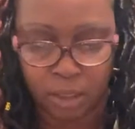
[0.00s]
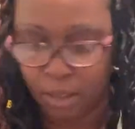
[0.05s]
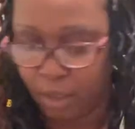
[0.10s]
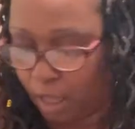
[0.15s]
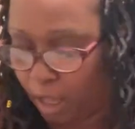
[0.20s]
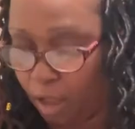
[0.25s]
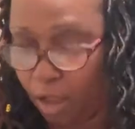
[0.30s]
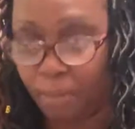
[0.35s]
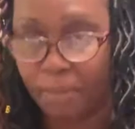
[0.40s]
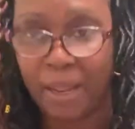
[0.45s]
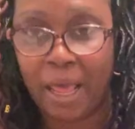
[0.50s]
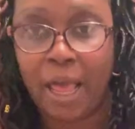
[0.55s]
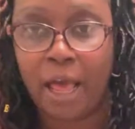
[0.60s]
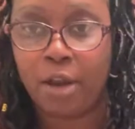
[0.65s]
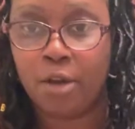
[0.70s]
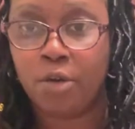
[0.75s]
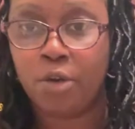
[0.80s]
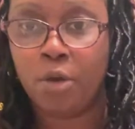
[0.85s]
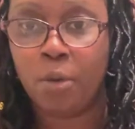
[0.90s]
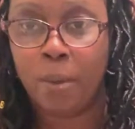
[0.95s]
Now I
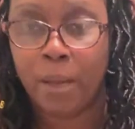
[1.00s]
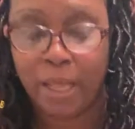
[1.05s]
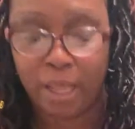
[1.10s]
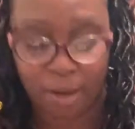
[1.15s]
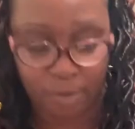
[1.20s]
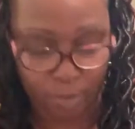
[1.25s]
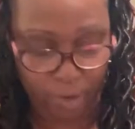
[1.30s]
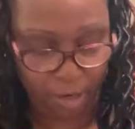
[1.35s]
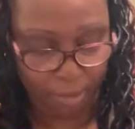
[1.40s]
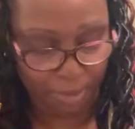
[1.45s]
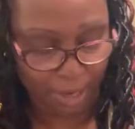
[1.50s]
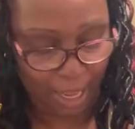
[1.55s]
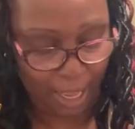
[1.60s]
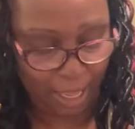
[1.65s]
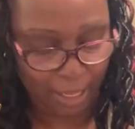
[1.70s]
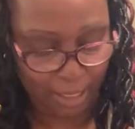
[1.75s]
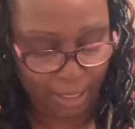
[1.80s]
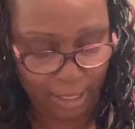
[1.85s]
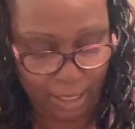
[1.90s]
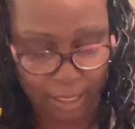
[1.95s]
don't know where it went, but
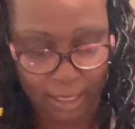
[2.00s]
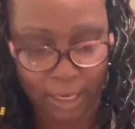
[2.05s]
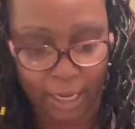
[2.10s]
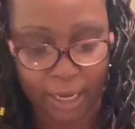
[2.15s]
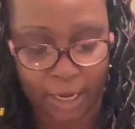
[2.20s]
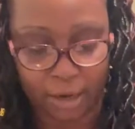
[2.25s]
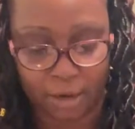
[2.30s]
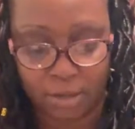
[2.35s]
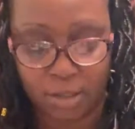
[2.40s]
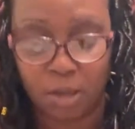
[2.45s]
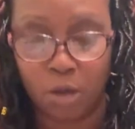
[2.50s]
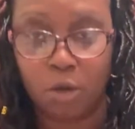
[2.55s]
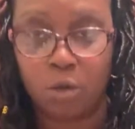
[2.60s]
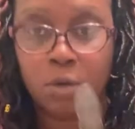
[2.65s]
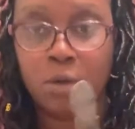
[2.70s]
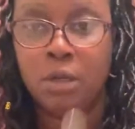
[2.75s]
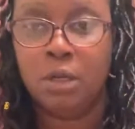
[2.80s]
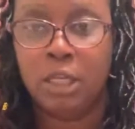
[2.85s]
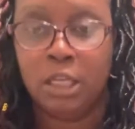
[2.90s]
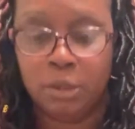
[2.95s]
I'll get it later. So
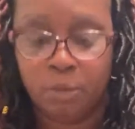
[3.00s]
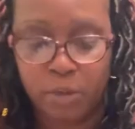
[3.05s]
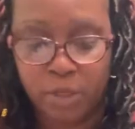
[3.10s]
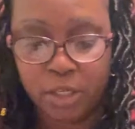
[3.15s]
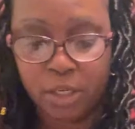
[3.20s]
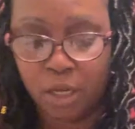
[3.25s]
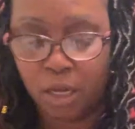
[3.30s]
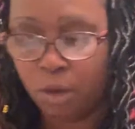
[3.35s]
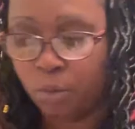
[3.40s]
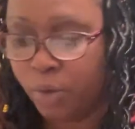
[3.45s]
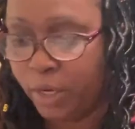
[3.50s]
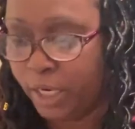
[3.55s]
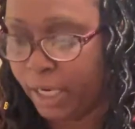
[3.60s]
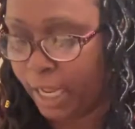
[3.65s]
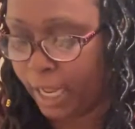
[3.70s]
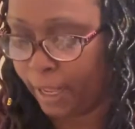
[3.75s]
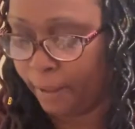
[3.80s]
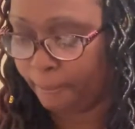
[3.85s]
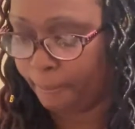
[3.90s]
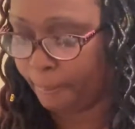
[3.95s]
we're done with
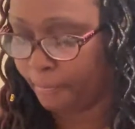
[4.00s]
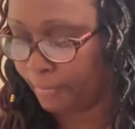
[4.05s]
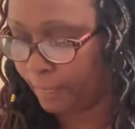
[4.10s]
that.